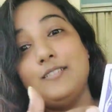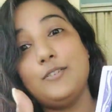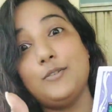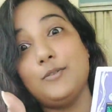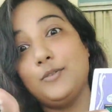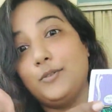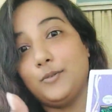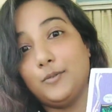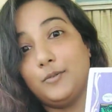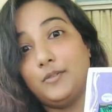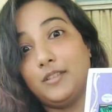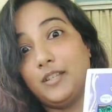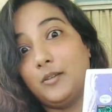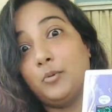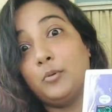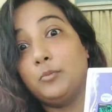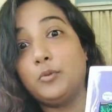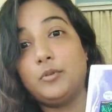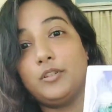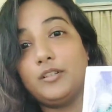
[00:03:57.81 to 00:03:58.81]
to do the
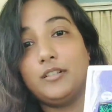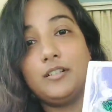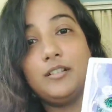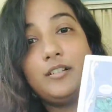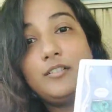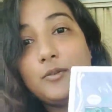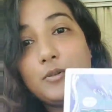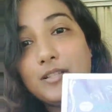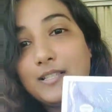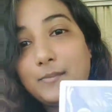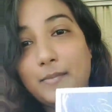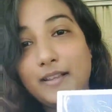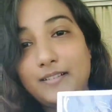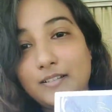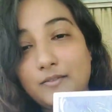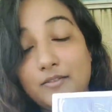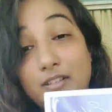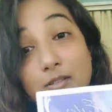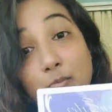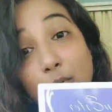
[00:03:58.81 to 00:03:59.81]
promotion and endorsement
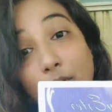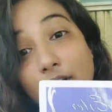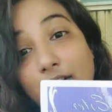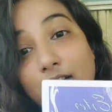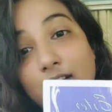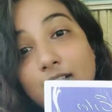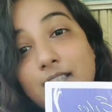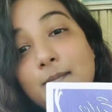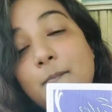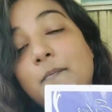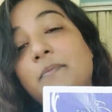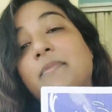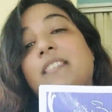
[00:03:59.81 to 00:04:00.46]
of this product.